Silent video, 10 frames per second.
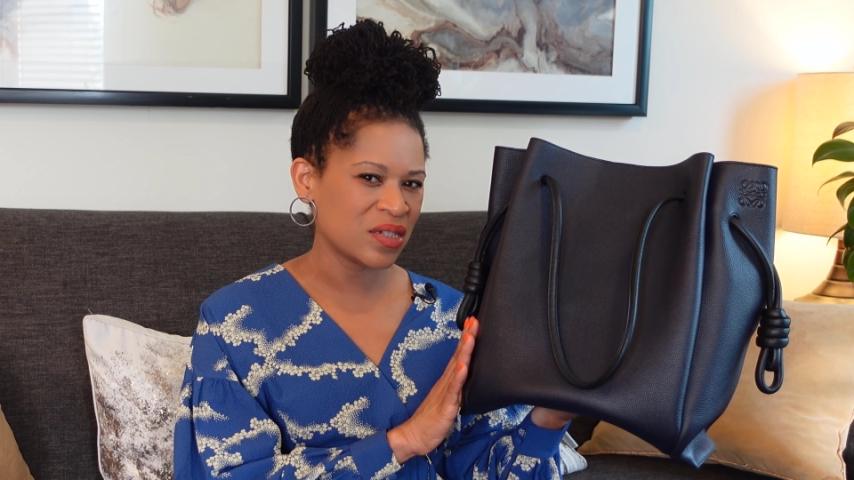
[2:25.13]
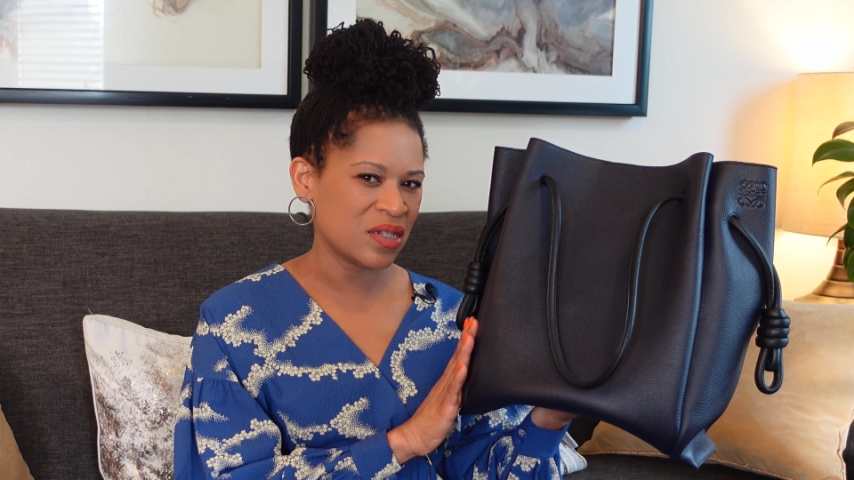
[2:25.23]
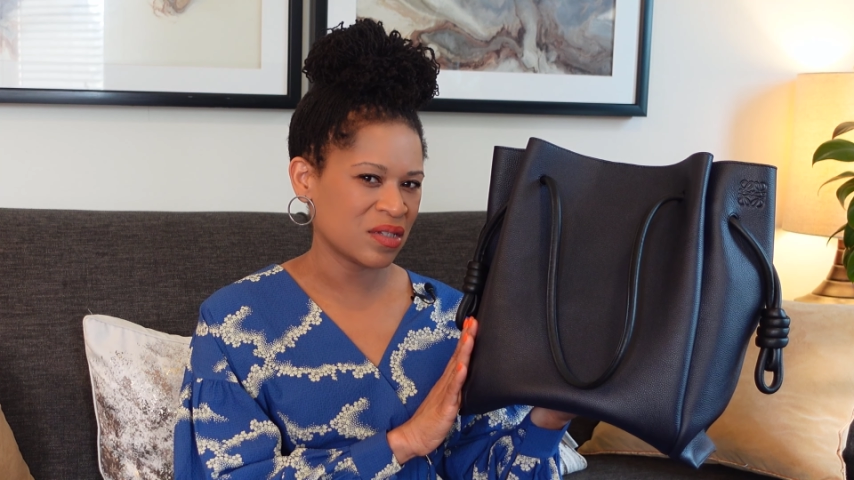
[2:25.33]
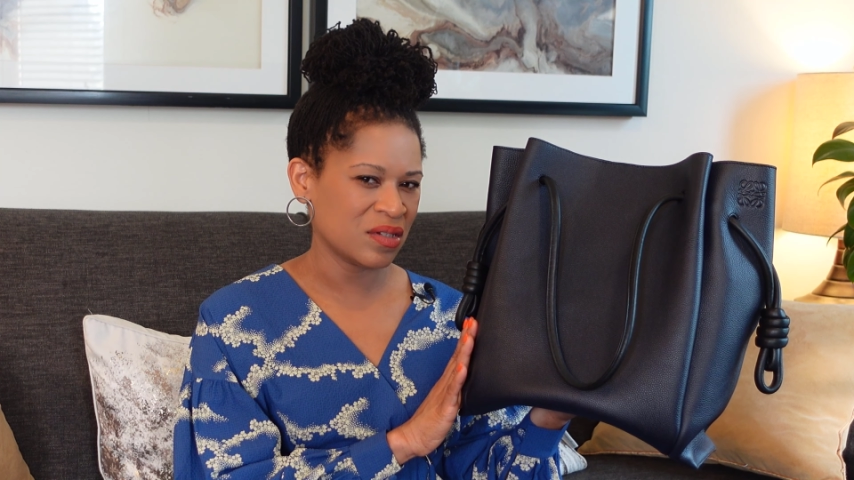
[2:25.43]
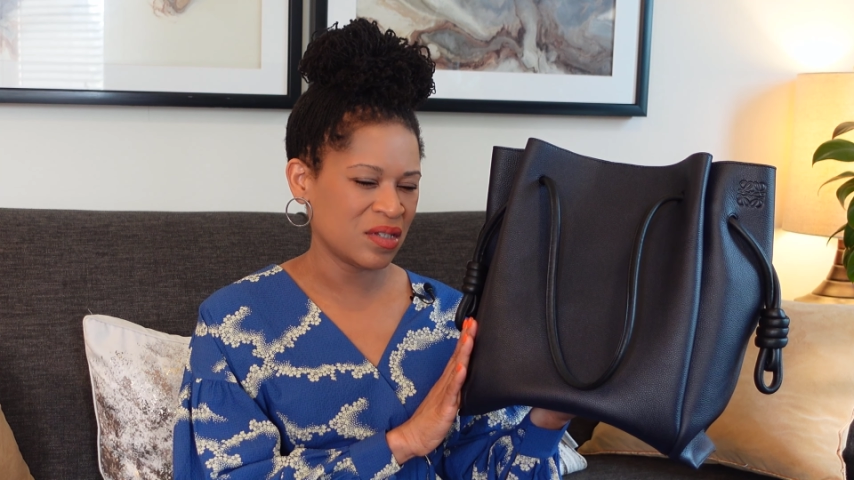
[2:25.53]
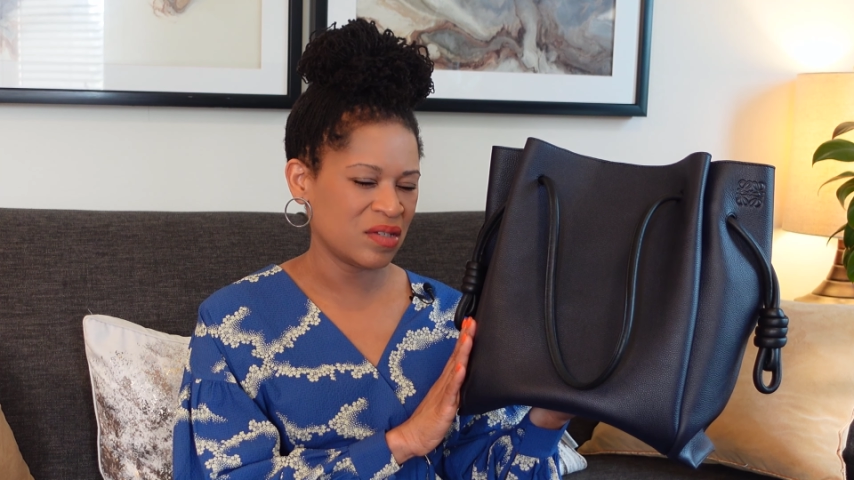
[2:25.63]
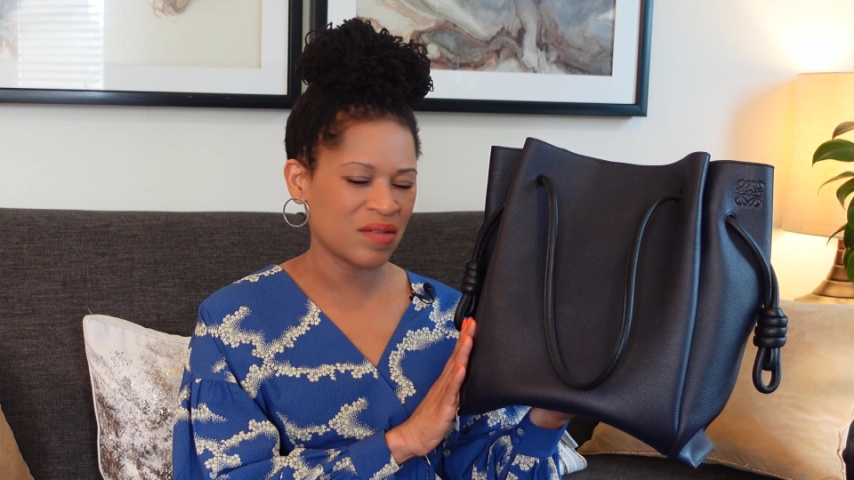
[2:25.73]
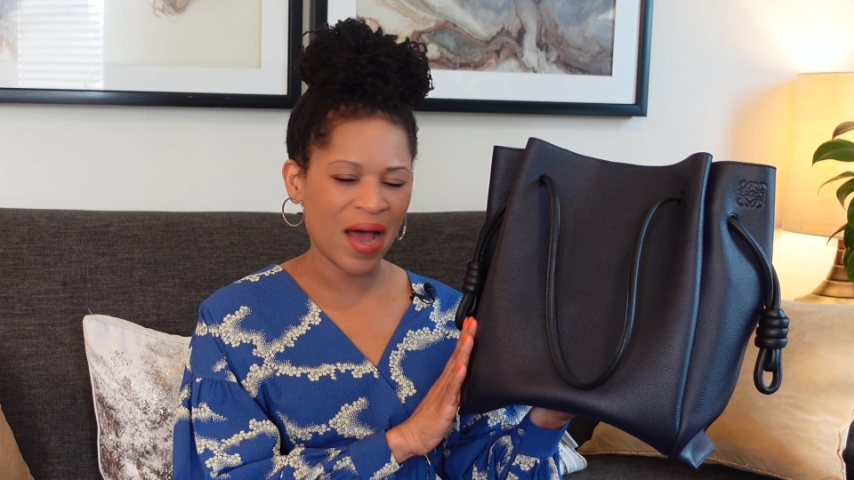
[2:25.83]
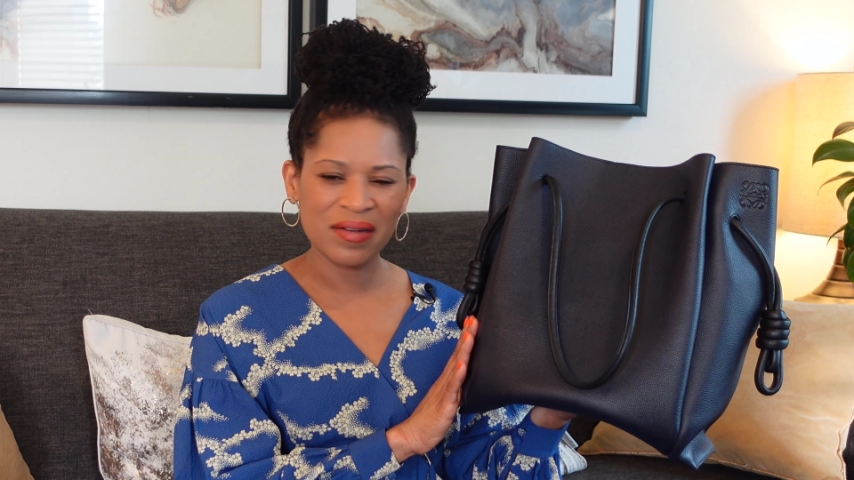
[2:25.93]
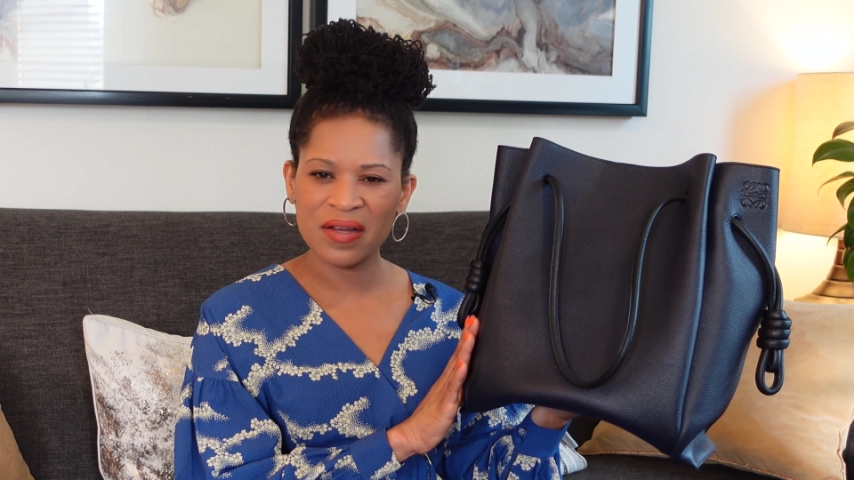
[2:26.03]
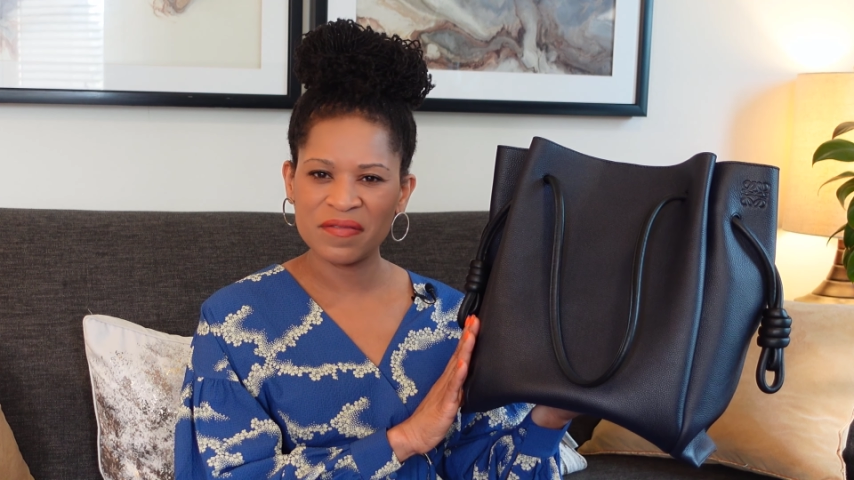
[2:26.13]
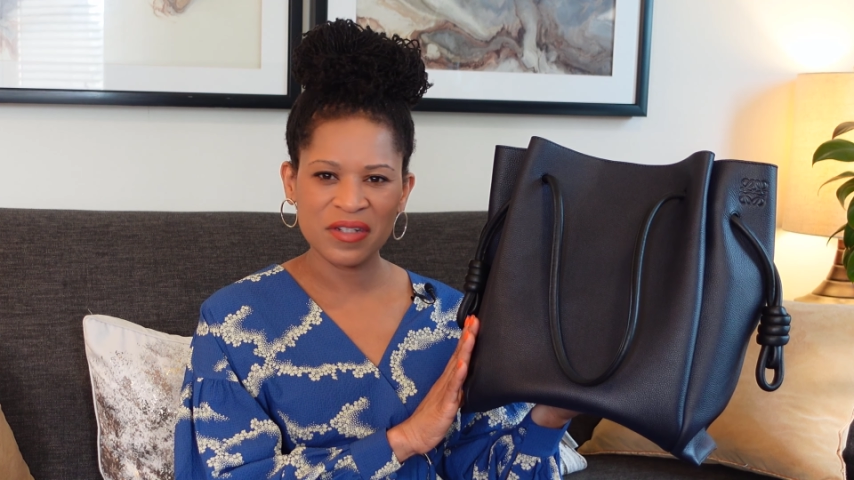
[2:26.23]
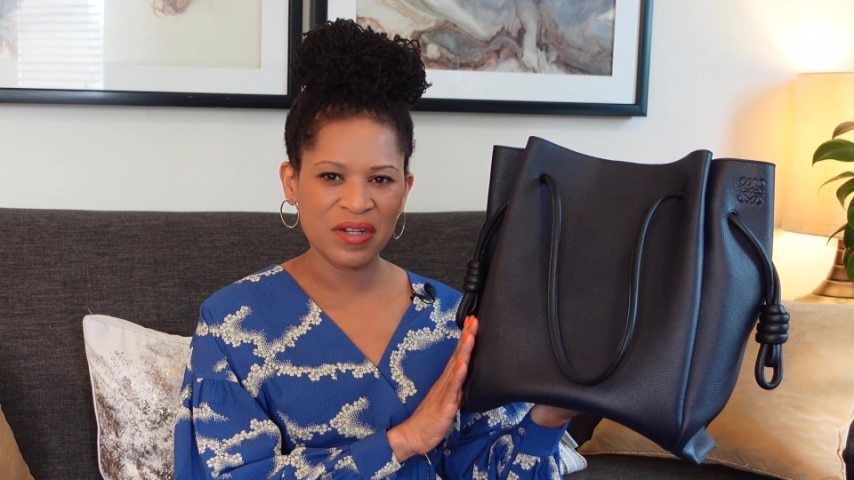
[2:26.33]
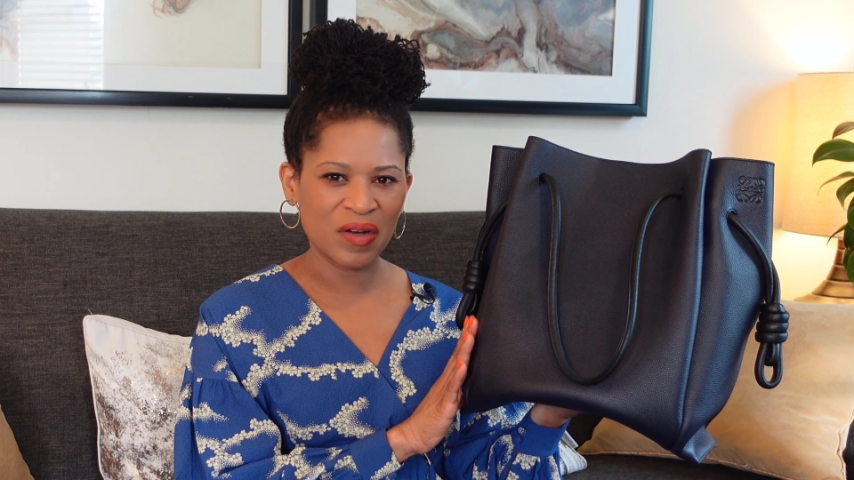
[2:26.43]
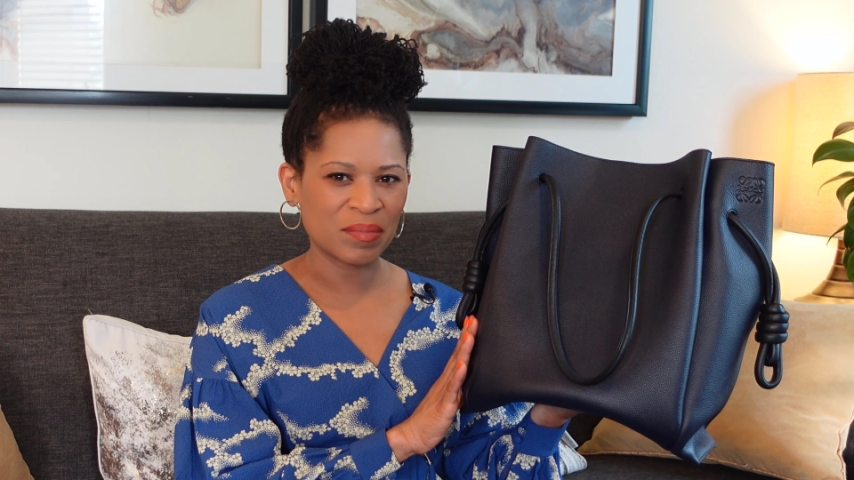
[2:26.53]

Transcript: discontinued, I'd love to know.